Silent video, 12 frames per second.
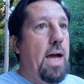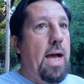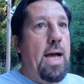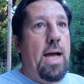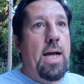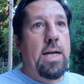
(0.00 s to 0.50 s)

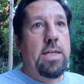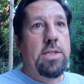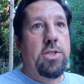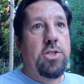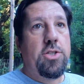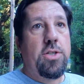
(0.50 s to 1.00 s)

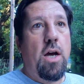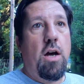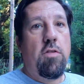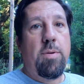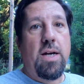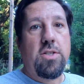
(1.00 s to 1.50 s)
and
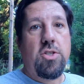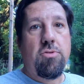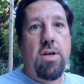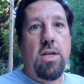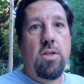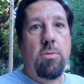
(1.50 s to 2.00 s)

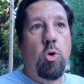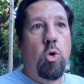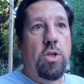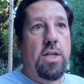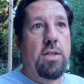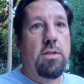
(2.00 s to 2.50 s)
3:30 in the
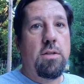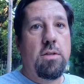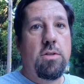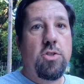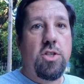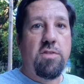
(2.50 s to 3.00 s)
morning
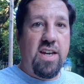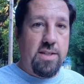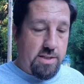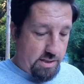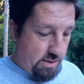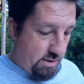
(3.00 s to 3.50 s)
she
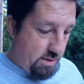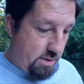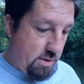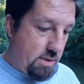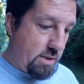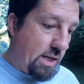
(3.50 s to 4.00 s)
fainted.
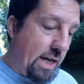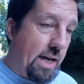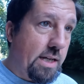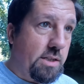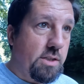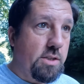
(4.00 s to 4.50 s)

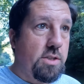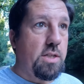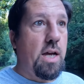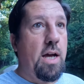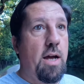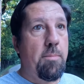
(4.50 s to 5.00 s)
And
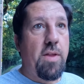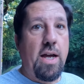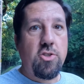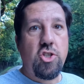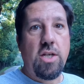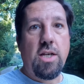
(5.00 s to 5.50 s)

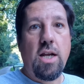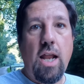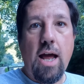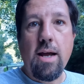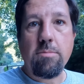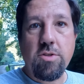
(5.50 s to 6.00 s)
as she
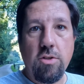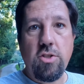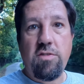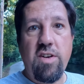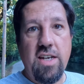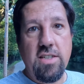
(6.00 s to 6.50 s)
collapsed, so
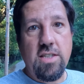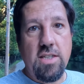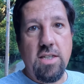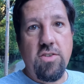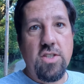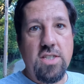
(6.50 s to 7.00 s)
she fainted
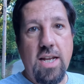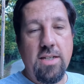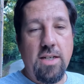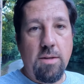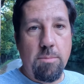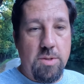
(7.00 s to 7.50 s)
in the
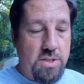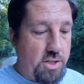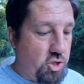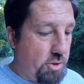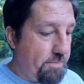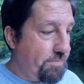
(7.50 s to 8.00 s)
standing
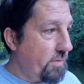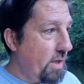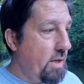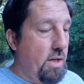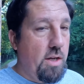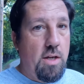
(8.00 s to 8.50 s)
position,
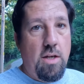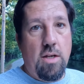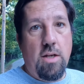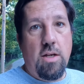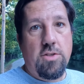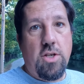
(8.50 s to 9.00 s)

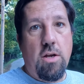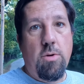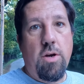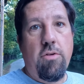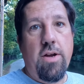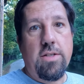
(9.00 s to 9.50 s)
so
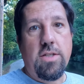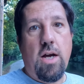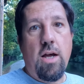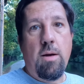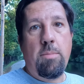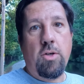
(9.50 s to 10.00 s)
her
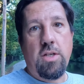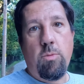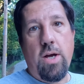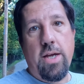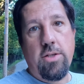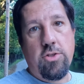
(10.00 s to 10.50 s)
entire body
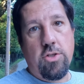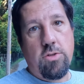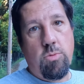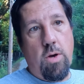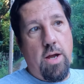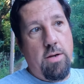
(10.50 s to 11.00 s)
weight
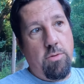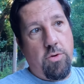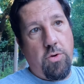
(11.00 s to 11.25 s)
just went,